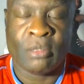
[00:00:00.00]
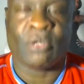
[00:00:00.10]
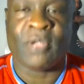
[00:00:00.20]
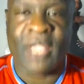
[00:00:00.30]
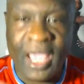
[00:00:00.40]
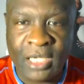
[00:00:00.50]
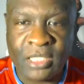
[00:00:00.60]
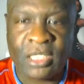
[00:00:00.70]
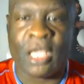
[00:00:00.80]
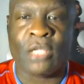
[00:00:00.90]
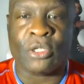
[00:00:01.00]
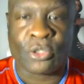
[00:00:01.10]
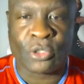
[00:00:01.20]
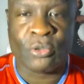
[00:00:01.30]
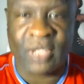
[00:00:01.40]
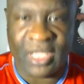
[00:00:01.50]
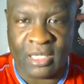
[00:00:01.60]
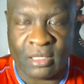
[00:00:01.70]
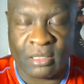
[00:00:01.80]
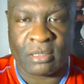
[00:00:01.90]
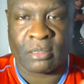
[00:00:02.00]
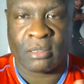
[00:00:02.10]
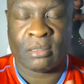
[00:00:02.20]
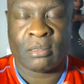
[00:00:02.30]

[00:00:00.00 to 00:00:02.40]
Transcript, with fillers: The reality and the truth is,